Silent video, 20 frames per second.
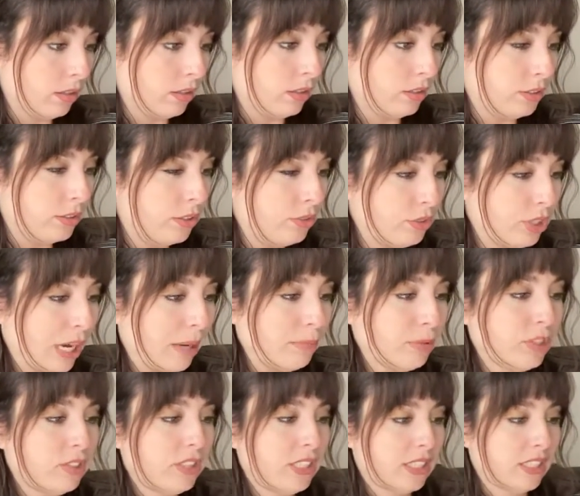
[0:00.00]
So
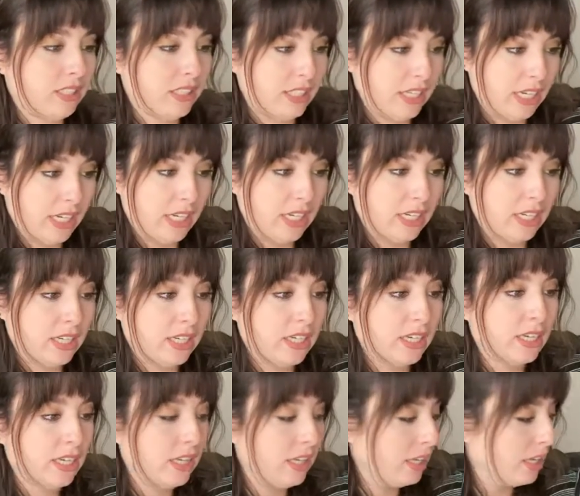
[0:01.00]
chapter 16,
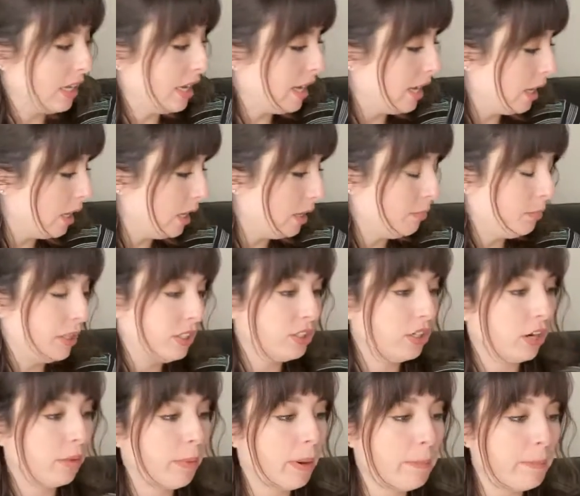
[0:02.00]
they
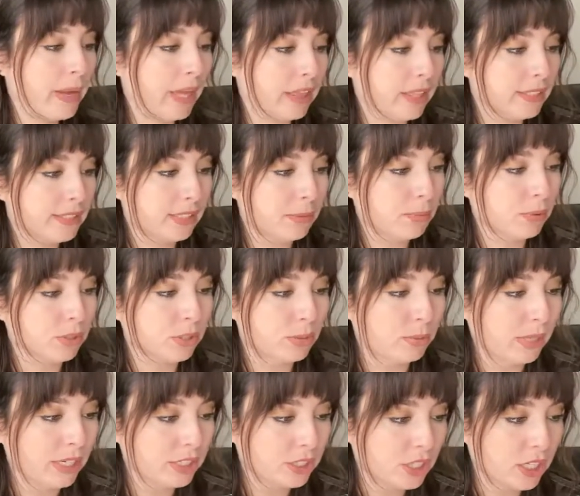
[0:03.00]
talk about methods of
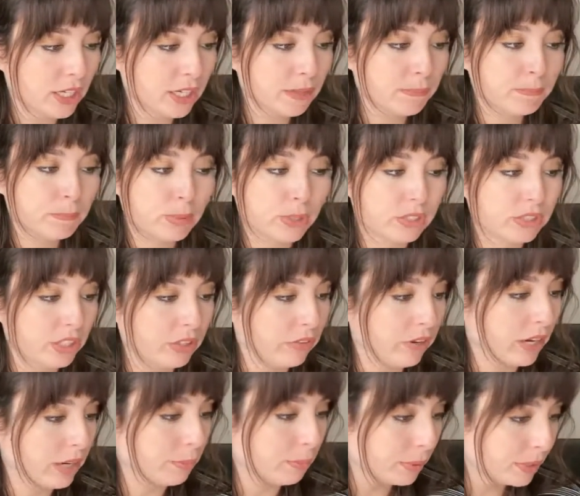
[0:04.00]
persuasion, building
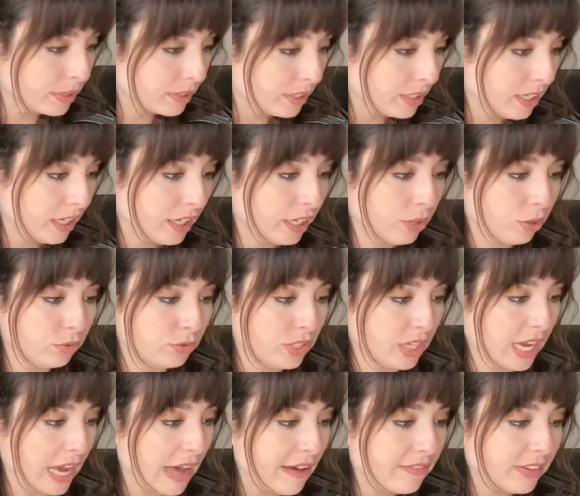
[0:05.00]
credibility,
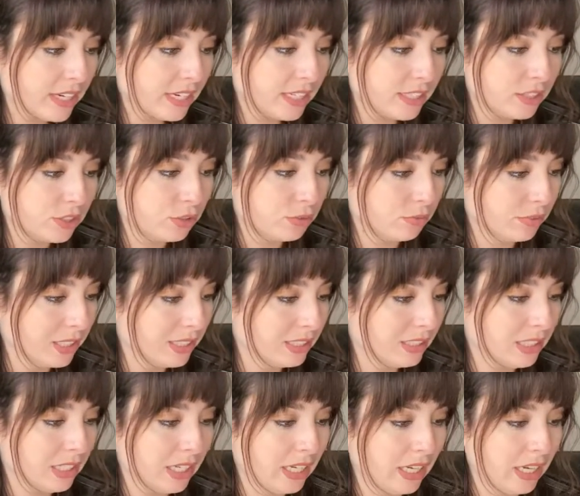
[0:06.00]
using evidence,
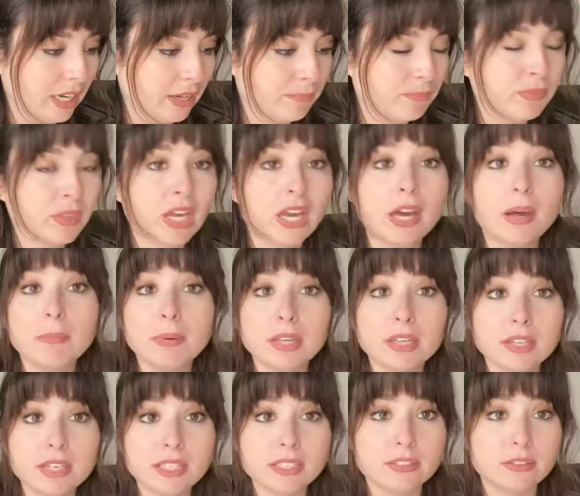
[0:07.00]
reasoning,
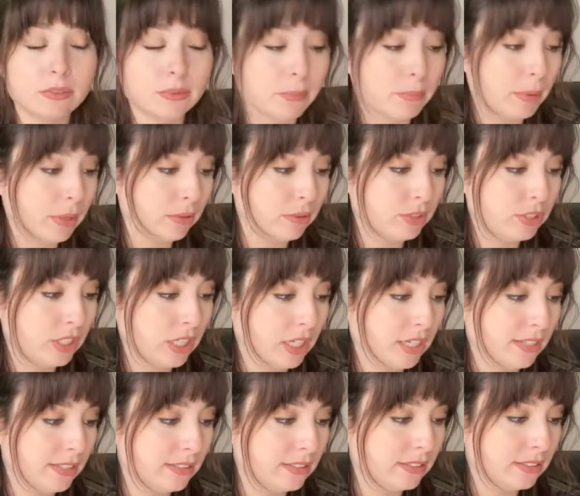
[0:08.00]
appealing to
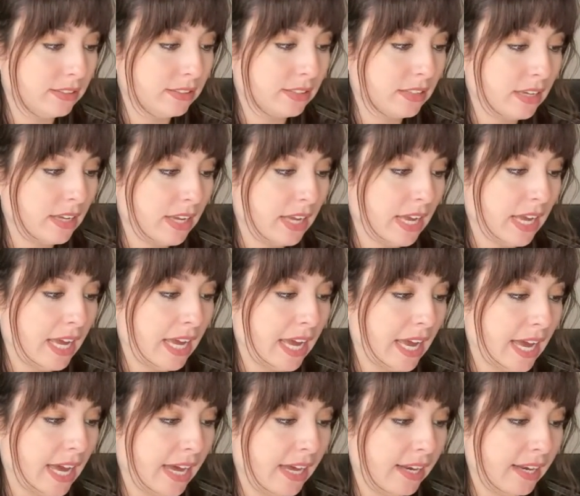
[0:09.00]
emotions,
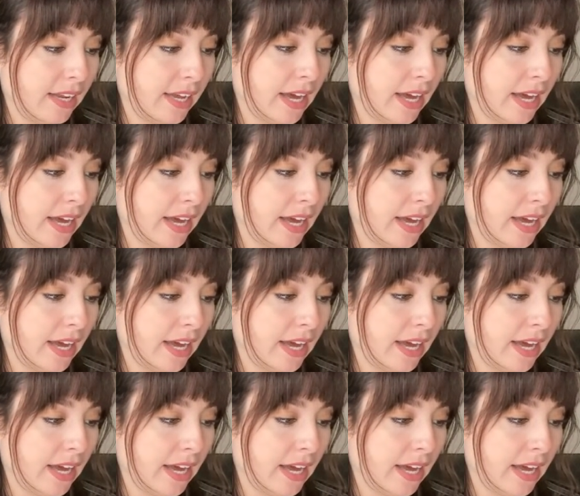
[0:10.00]
and